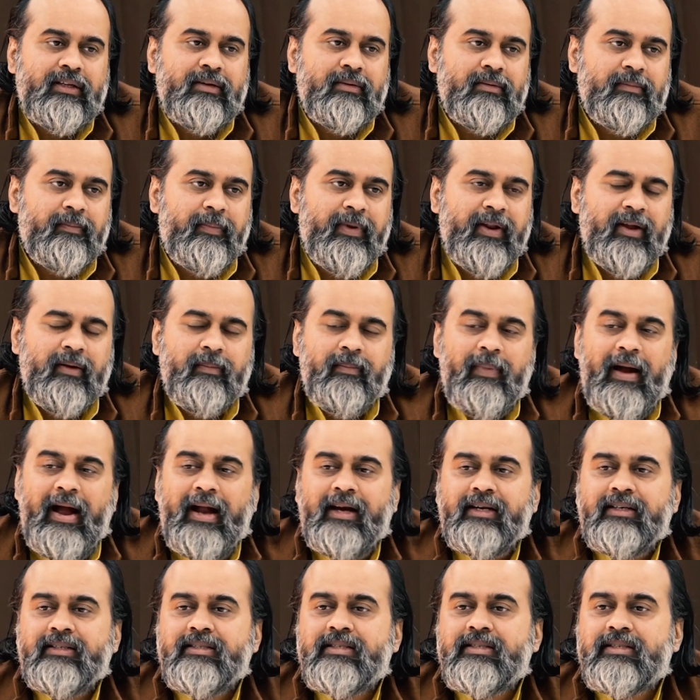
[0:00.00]
the
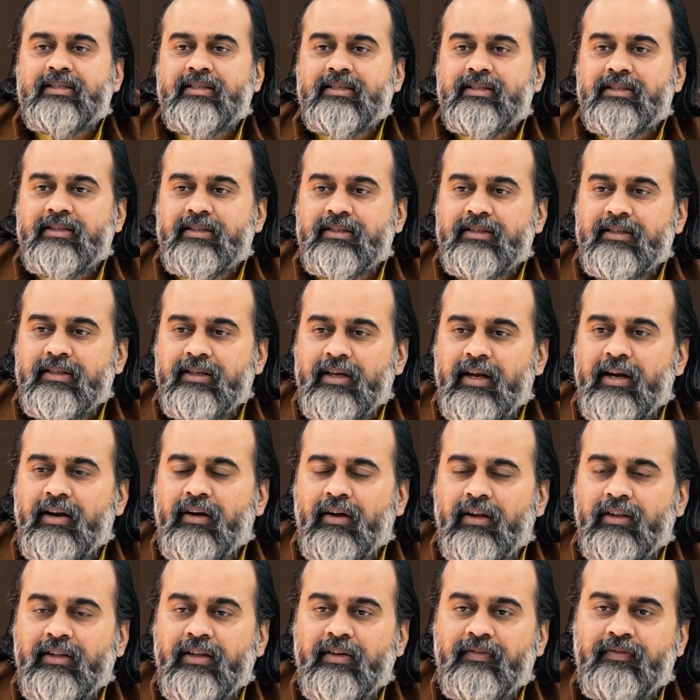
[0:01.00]
brickbats and
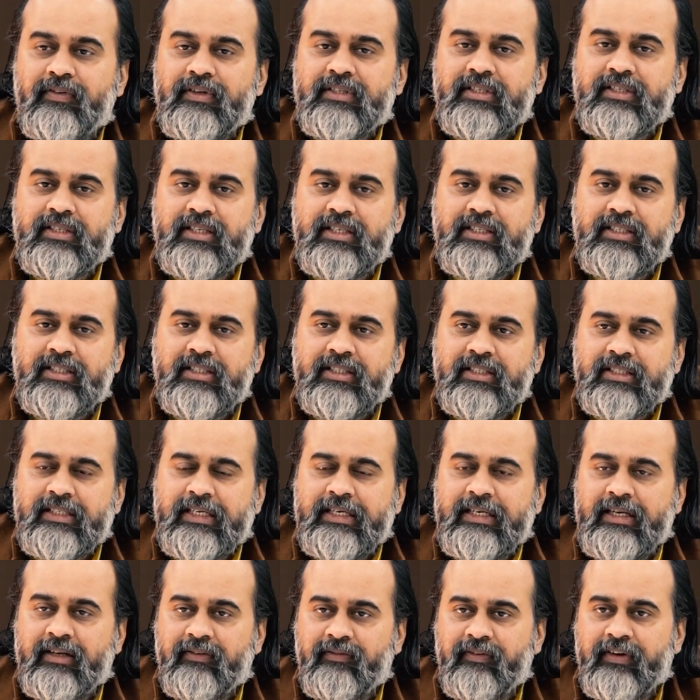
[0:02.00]
all the frustrations
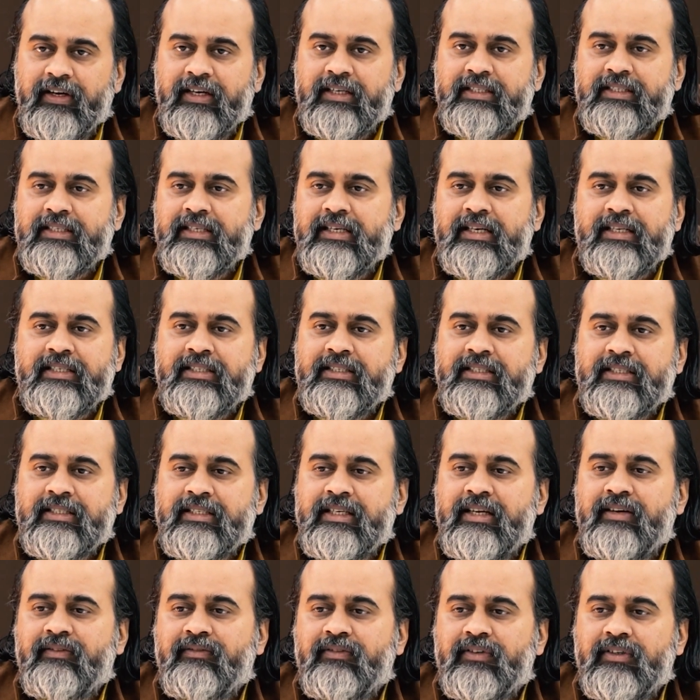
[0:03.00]
and defeats he has
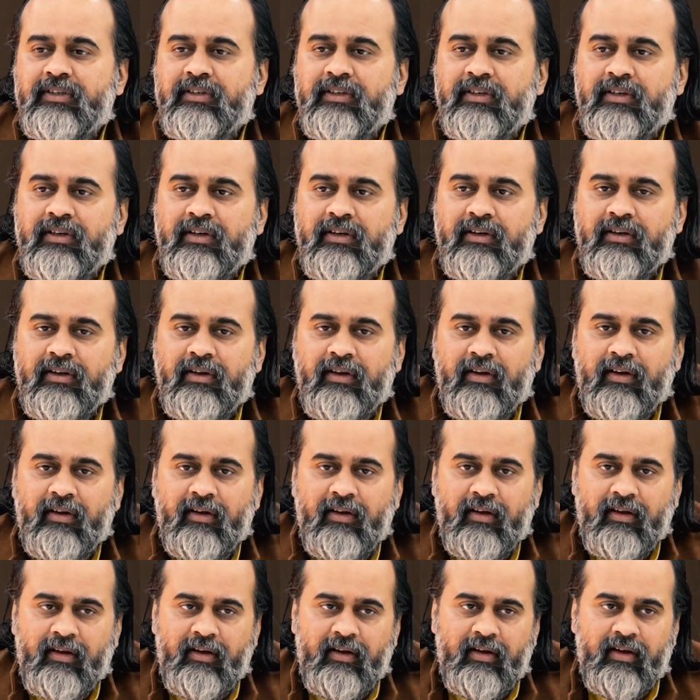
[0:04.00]
received,
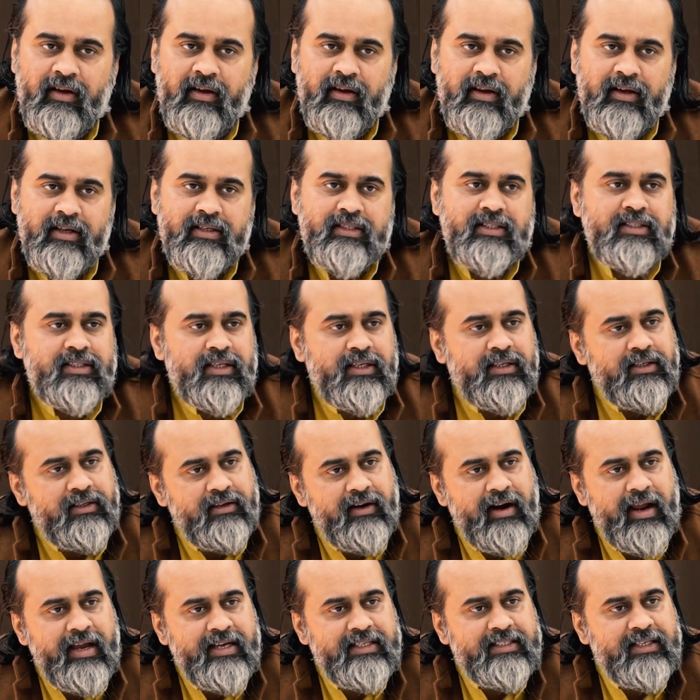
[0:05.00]
still
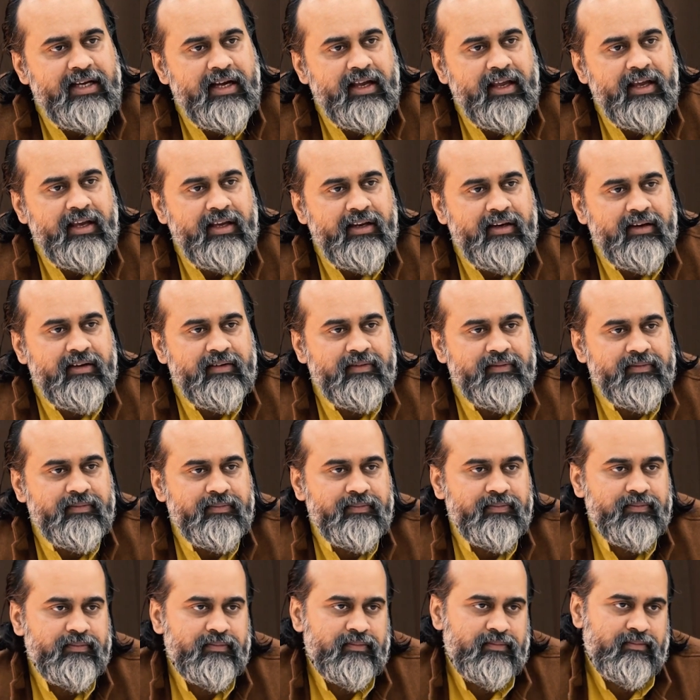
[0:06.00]
tries
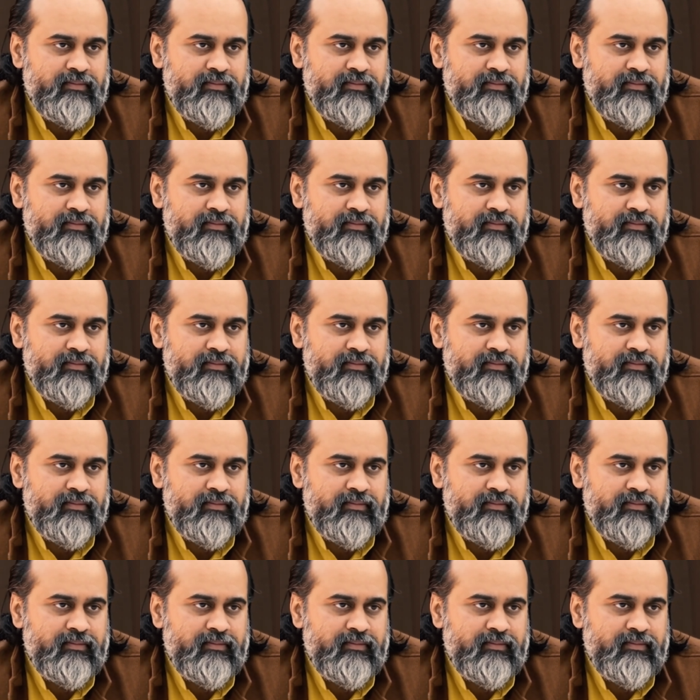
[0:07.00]
again.